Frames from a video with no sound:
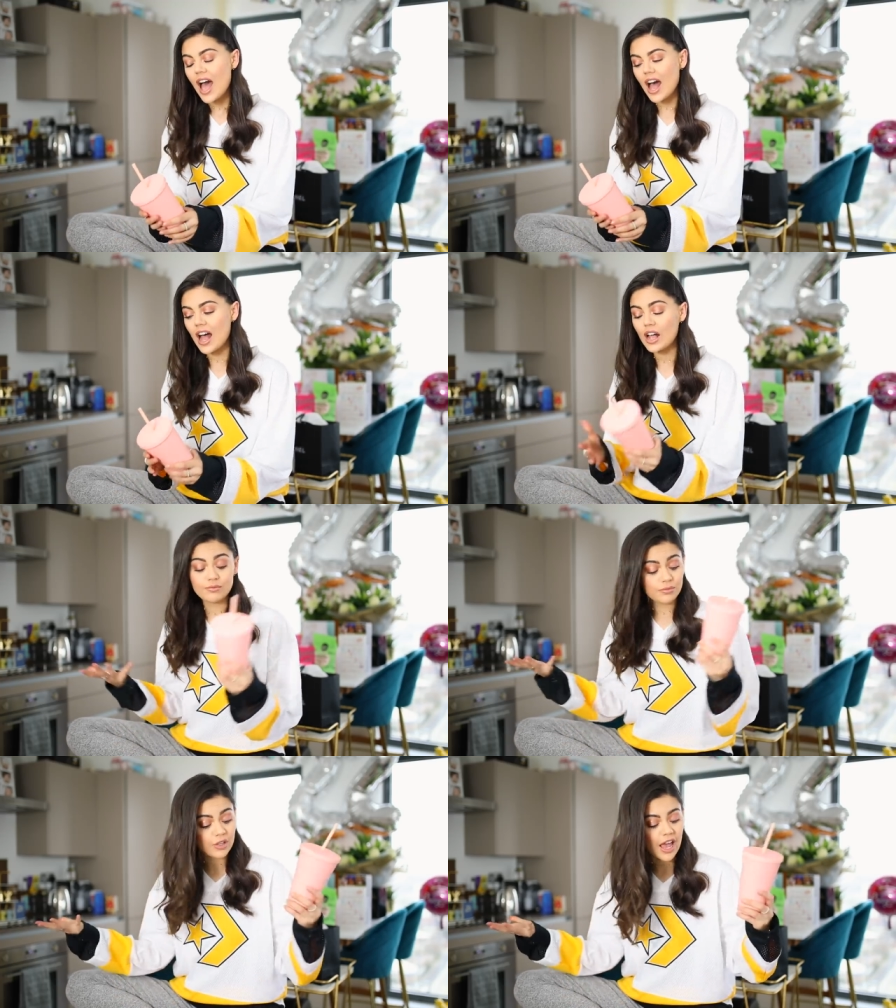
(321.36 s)

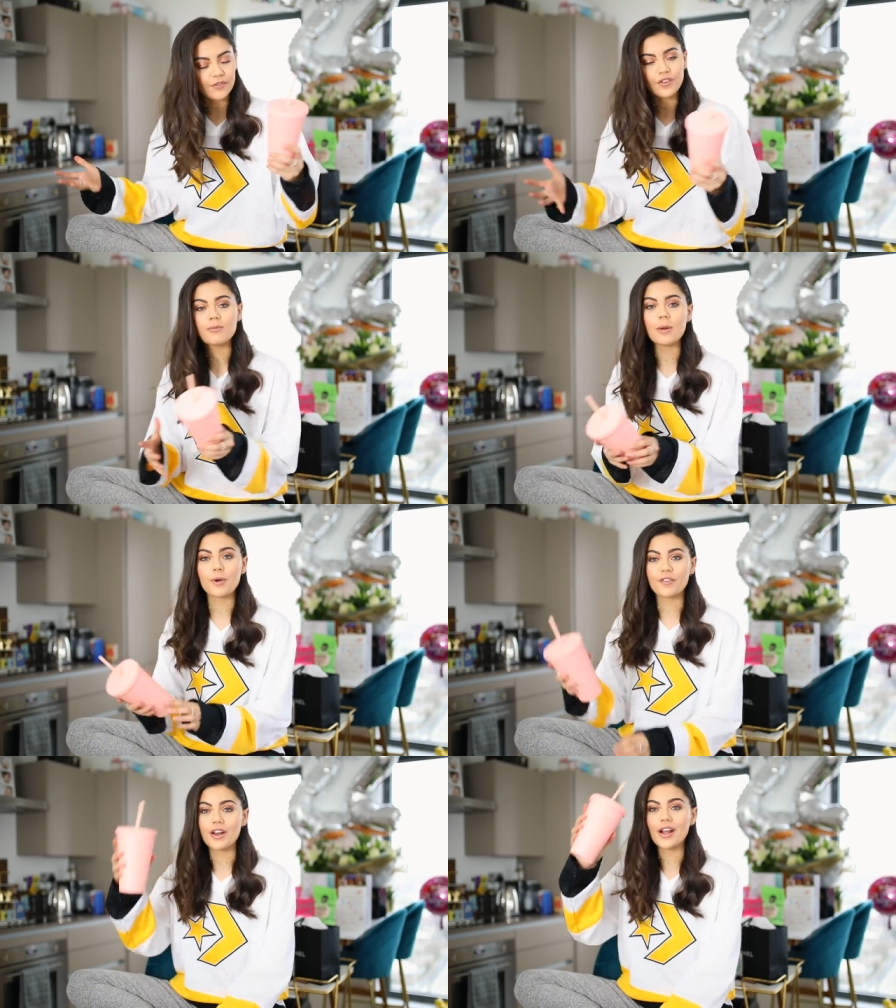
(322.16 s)
Uh, yeah, from my
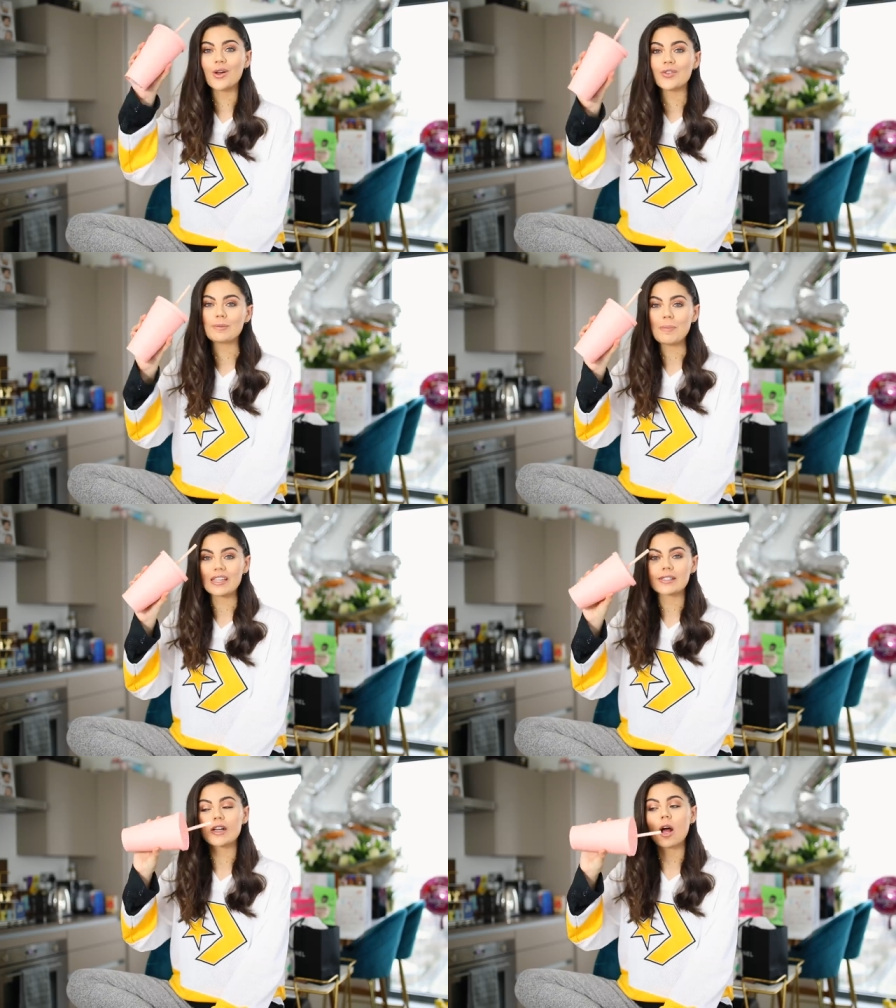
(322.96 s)
boyfriend, I got this
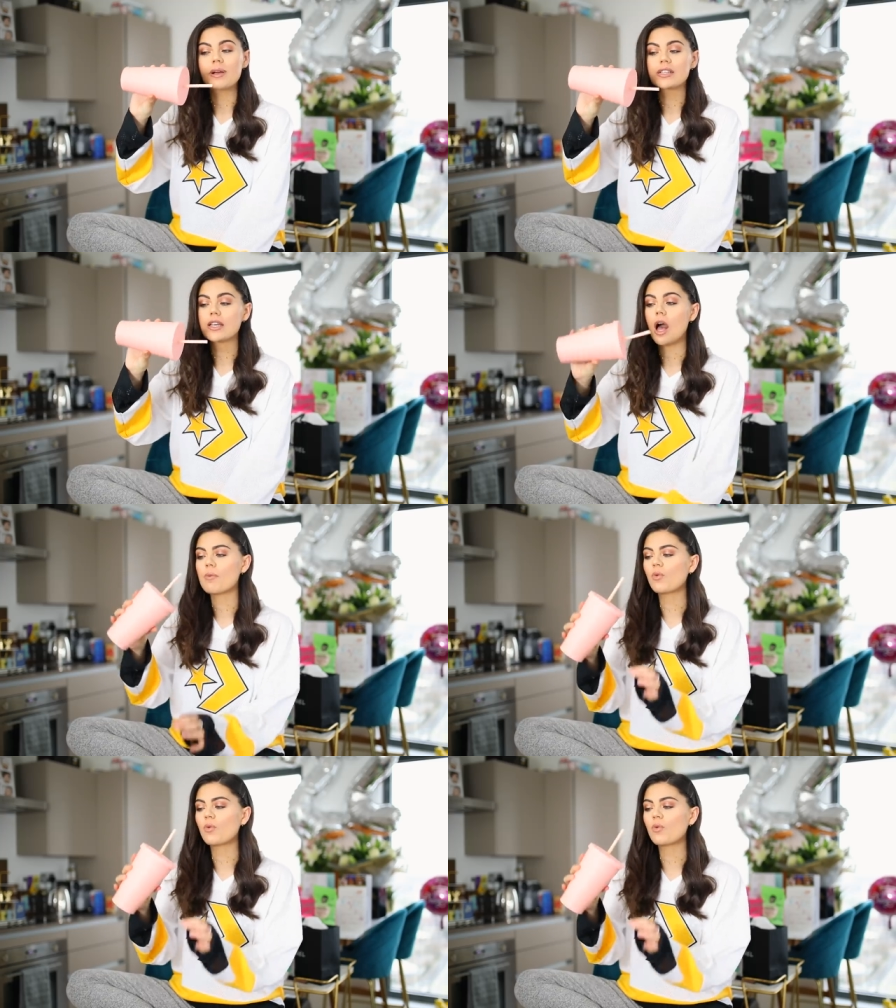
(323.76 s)
pink Starbucks cup.